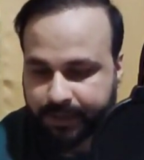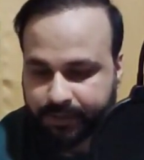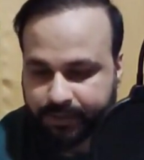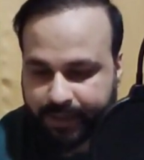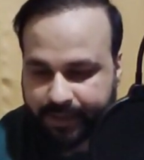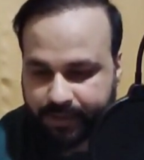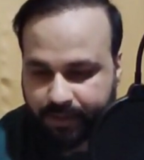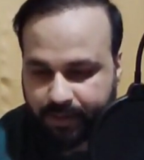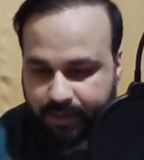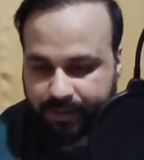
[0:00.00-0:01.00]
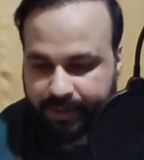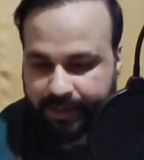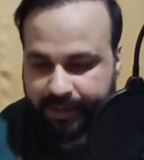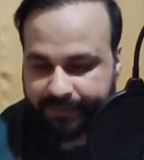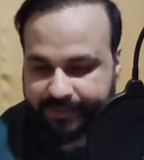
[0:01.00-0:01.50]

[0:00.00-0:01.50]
So that's all on the left